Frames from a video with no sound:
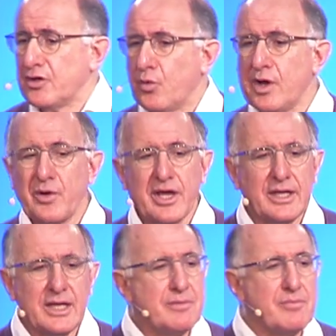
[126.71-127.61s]
when we're
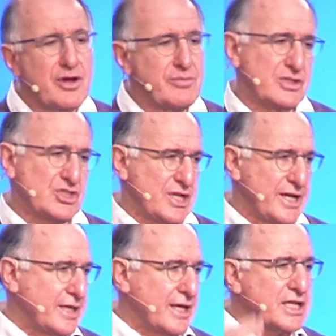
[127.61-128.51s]
in moments
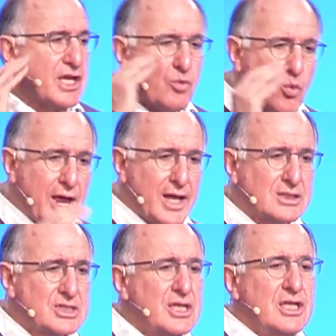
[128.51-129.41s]
like that, he
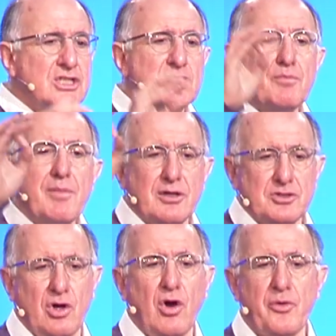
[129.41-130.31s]
went to Mount
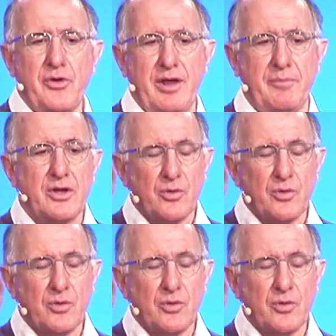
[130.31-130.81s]
Horeb,